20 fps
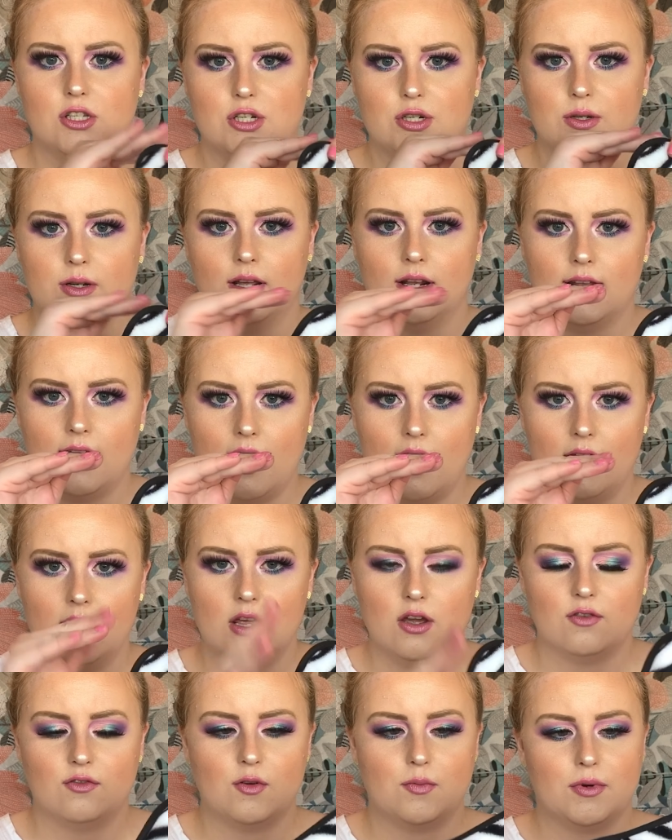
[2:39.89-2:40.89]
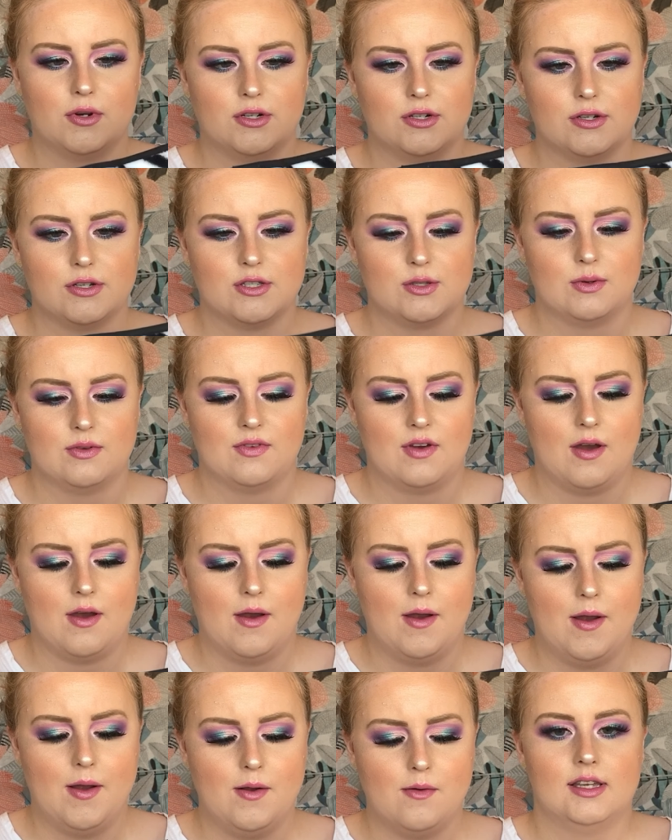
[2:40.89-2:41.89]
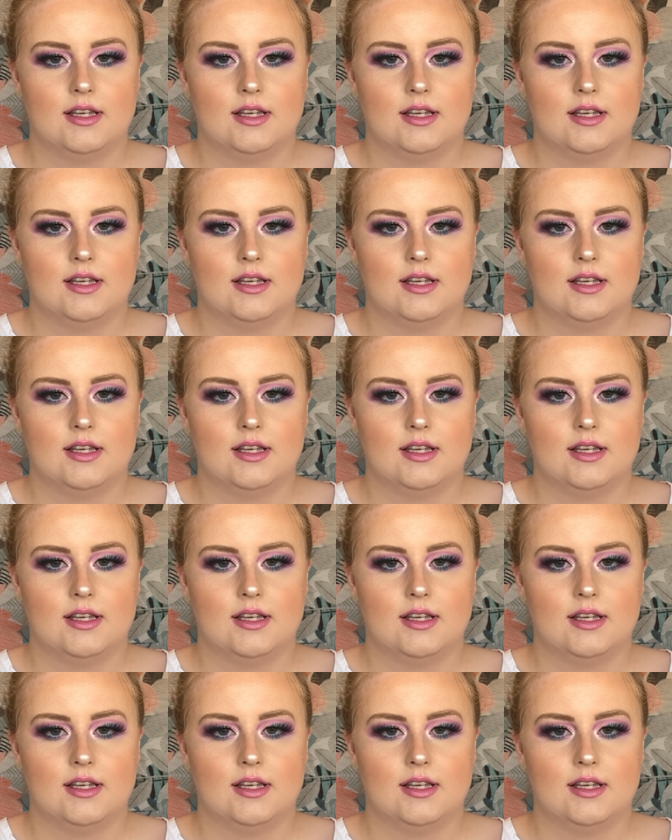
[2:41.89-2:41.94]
You don't need any other products with it.